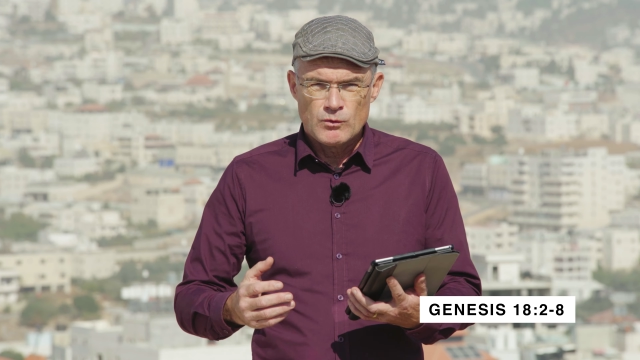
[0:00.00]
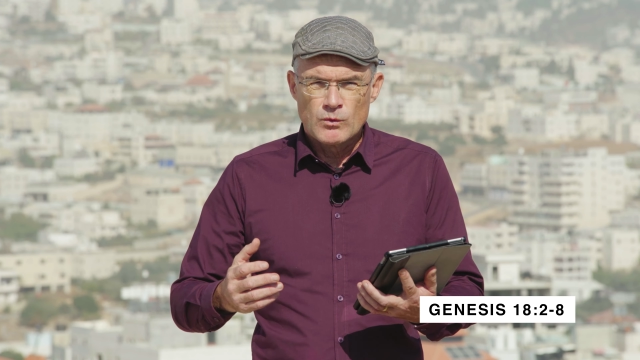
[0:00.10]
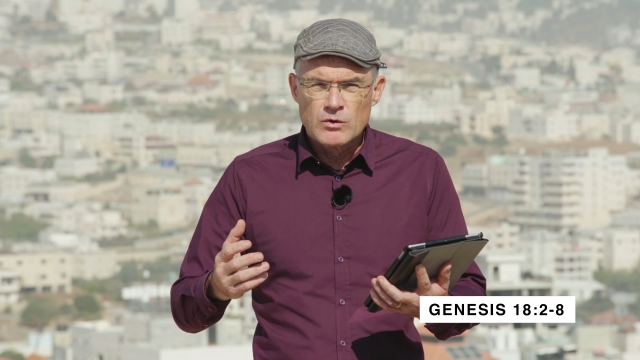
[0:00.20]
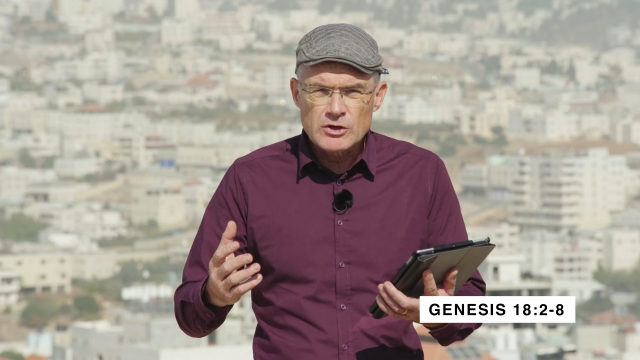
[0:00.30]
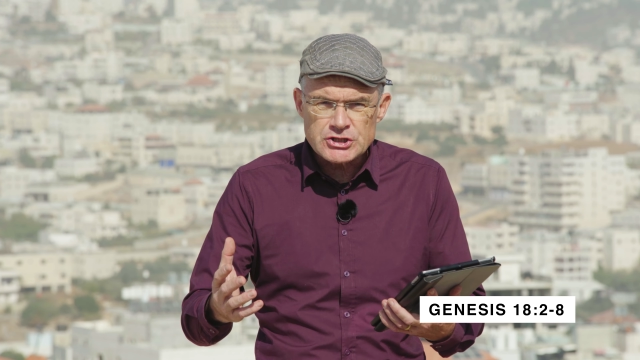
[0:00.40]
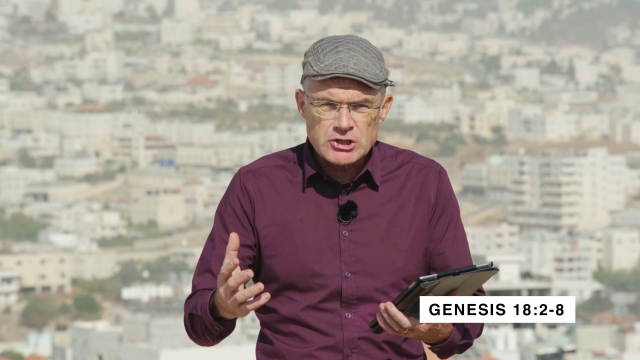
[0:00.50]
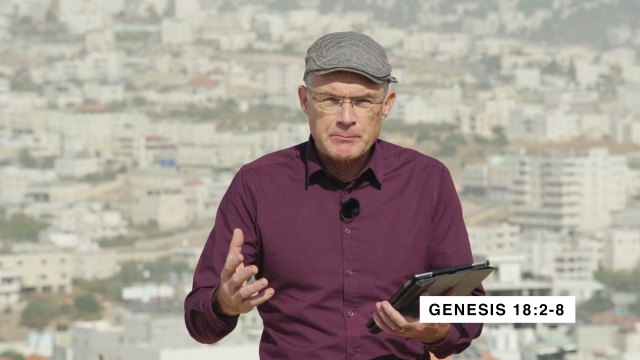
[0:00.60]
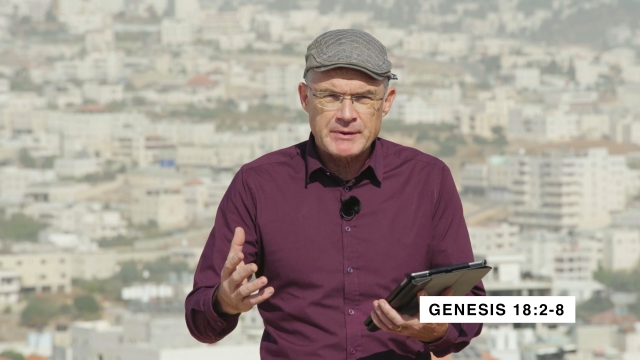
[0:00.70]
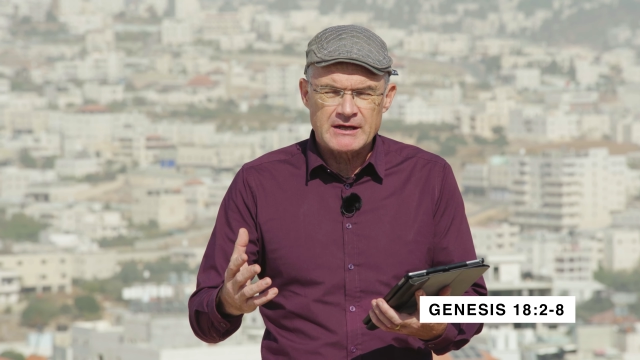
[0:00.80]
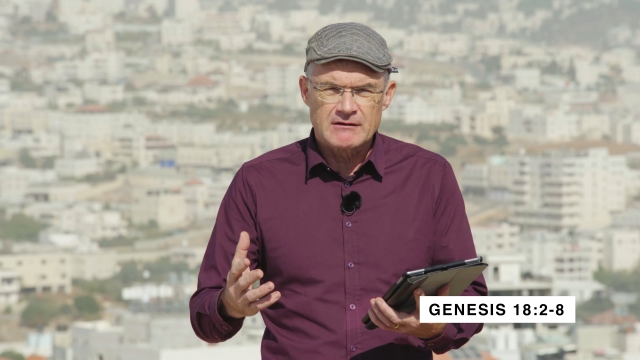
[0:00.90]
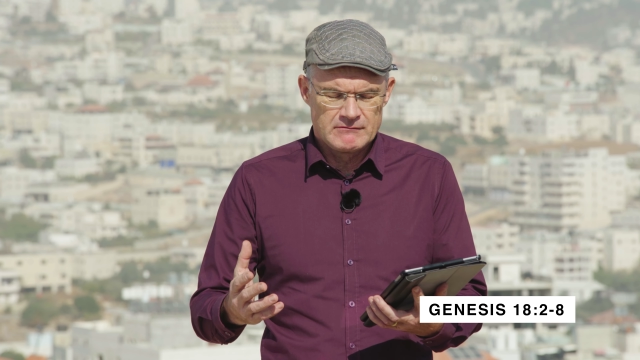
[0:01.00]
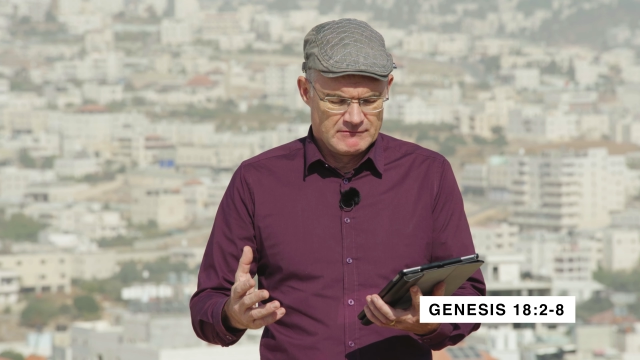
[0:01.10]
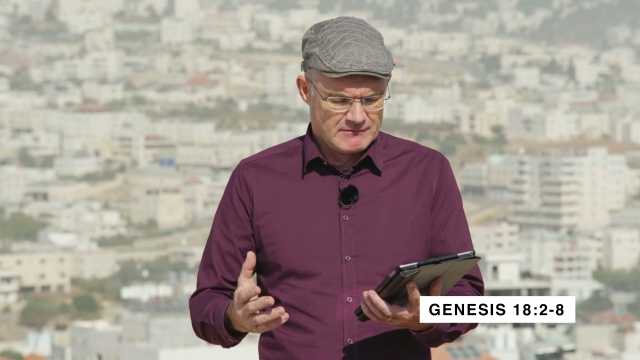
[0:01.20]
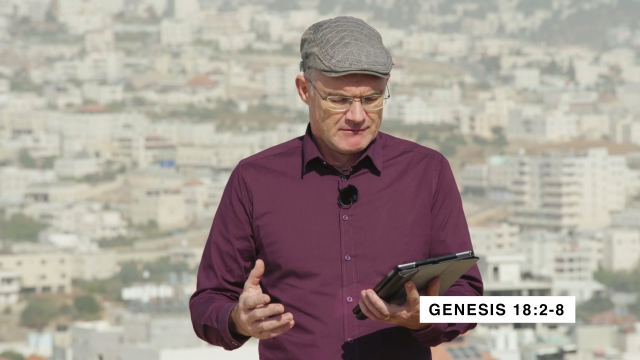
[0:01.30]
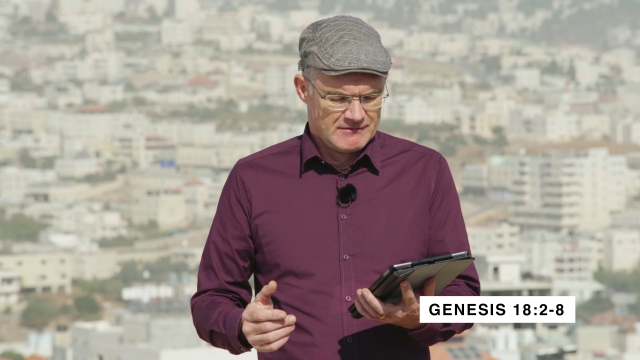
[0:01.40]
worshiping
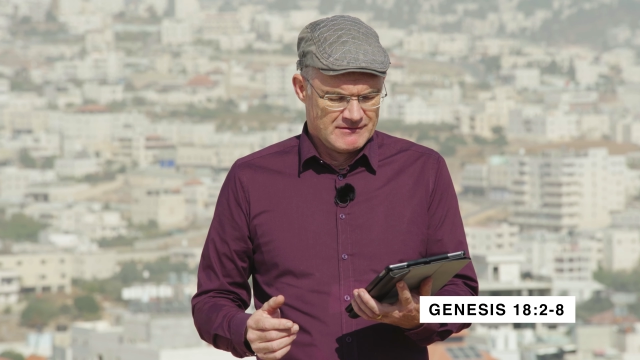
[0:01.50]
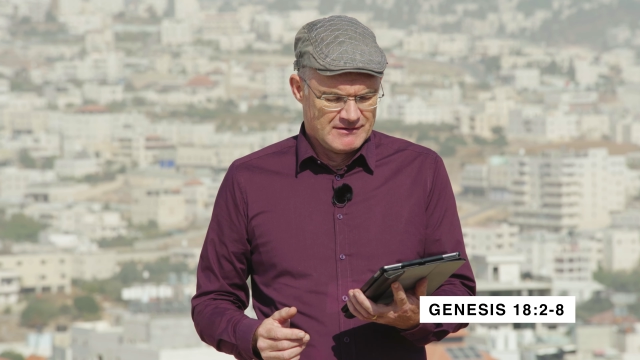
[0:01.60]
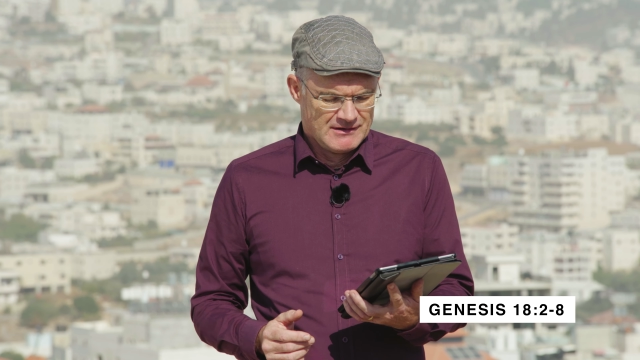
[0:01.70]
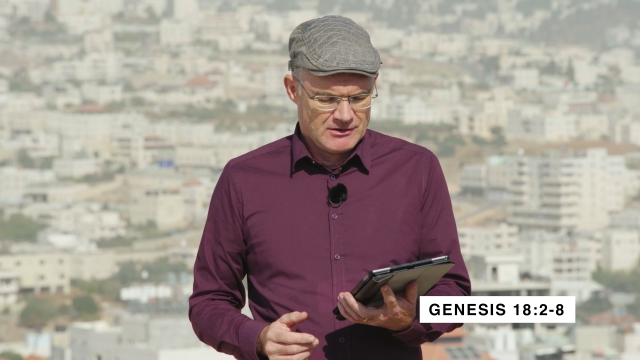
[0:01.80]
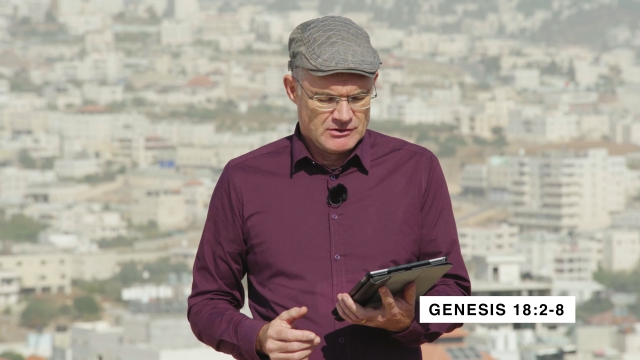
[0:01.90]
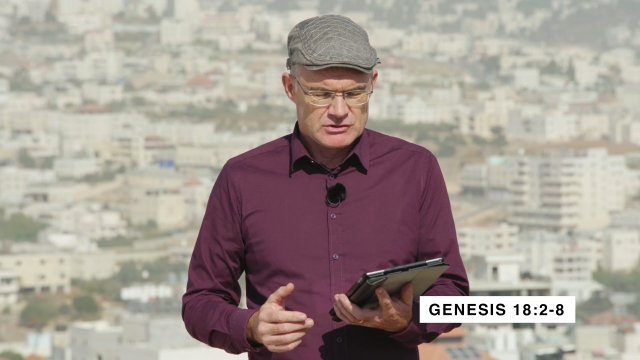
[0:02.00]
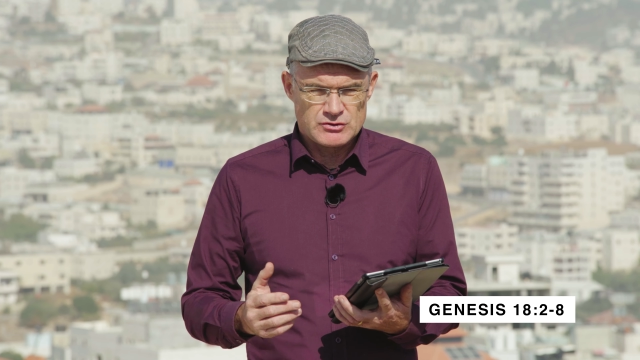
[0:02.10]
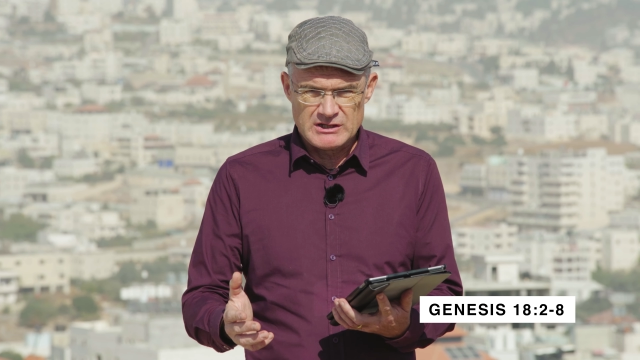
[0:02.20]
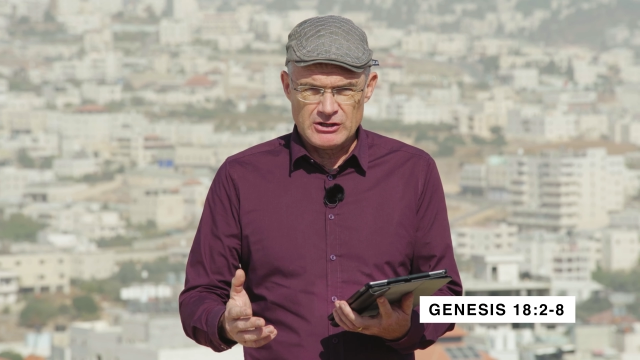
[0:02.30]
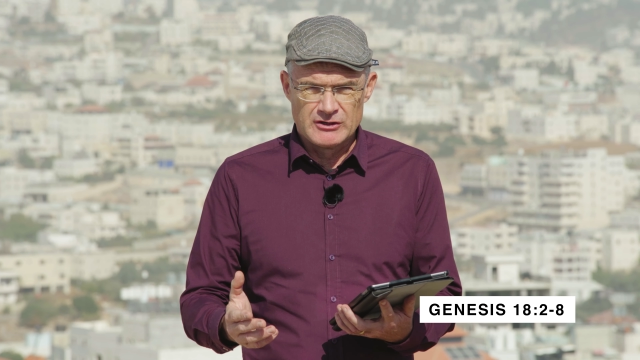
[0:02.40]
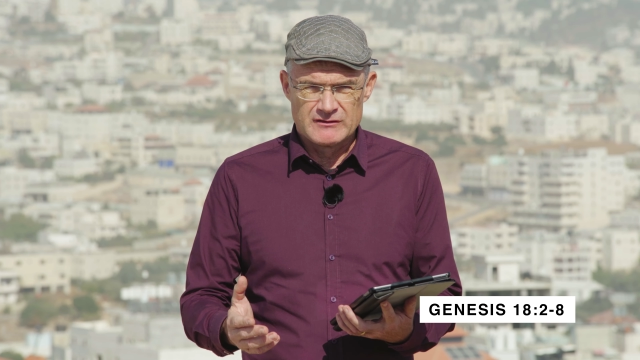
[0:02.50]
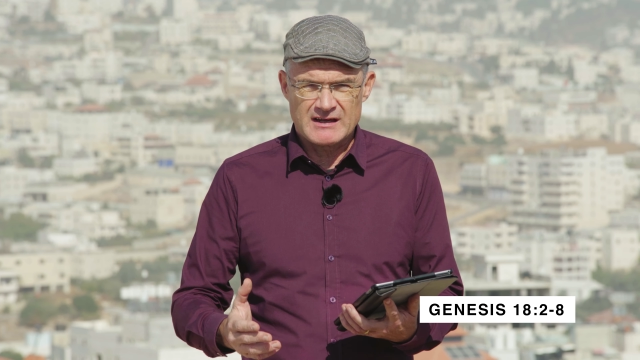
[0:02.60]
to the earth.